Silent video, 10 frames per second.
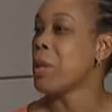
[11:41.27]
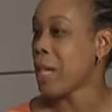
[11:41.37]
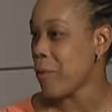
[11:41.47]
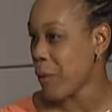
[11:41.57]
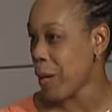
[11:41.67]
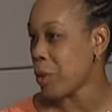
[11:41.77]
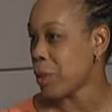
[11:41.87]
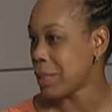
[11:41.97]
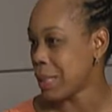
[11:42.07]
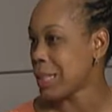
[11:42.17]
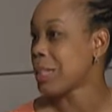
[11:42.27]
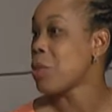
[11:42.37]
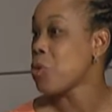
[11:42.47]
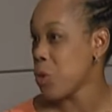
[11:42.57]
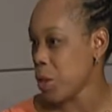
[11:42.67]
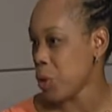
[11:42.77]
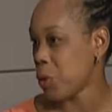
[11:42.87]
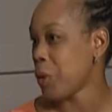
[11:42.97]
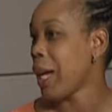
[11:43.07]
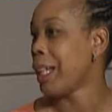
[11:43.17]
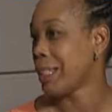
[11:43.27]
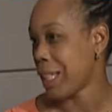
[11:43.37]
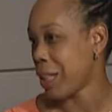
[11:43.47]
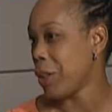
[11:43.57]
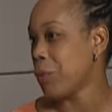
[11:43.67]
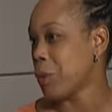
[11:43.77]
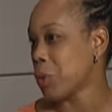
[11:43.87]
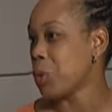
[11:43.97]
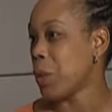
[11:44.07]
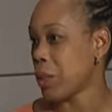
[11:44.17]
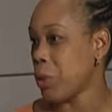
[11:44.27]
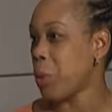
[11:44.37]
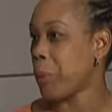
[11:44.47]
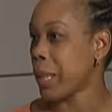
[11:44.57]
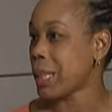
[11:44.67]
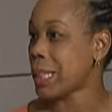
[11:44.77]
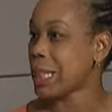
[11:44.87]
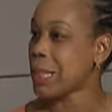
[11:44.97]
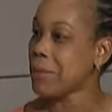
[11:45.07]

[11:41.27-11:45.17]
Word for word: we can find all these, treat you, and take care of you throughout the whole pregnancy.